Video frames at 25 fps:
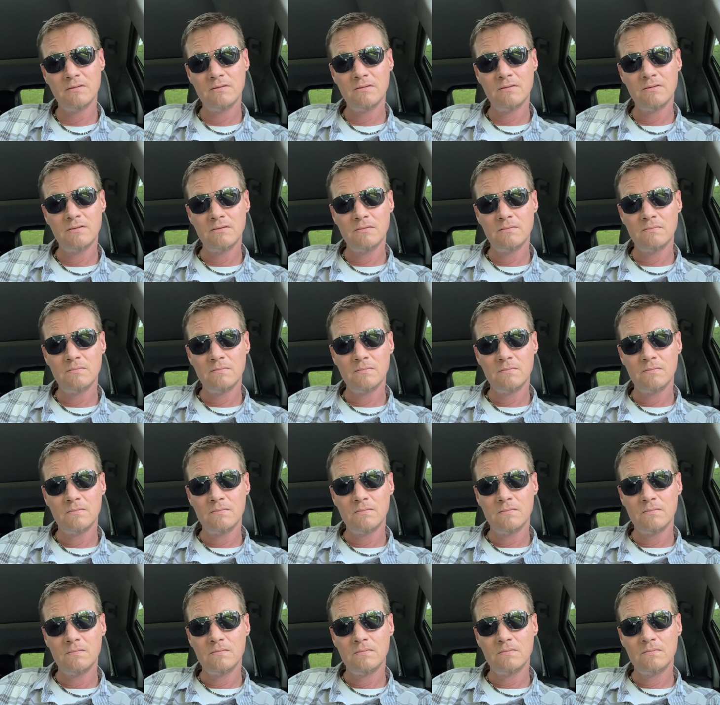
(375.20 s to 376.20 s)

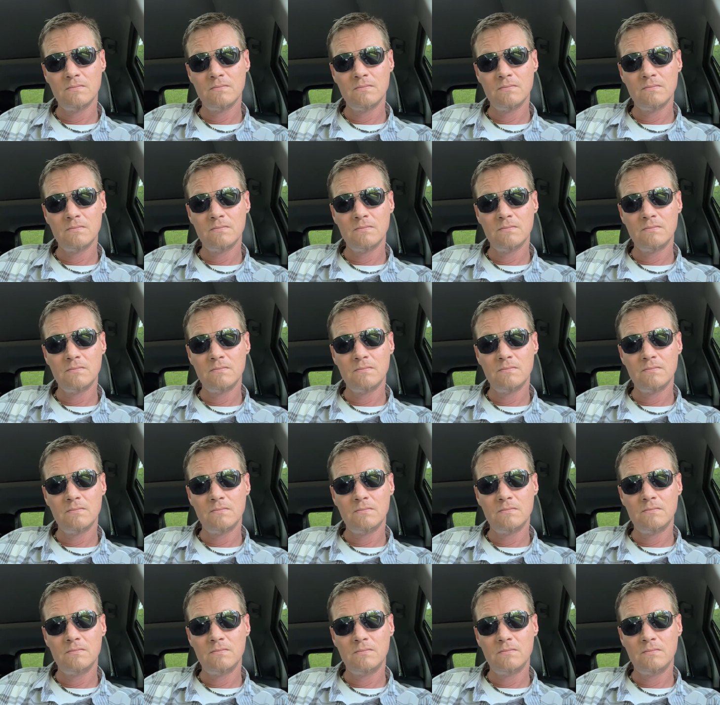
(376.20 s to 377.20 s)

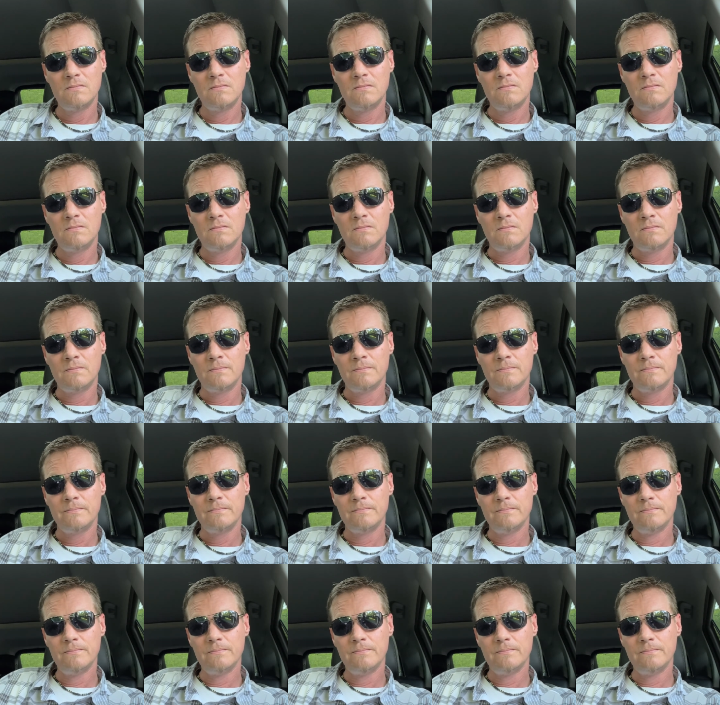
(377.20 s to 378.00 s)
(no one is talking)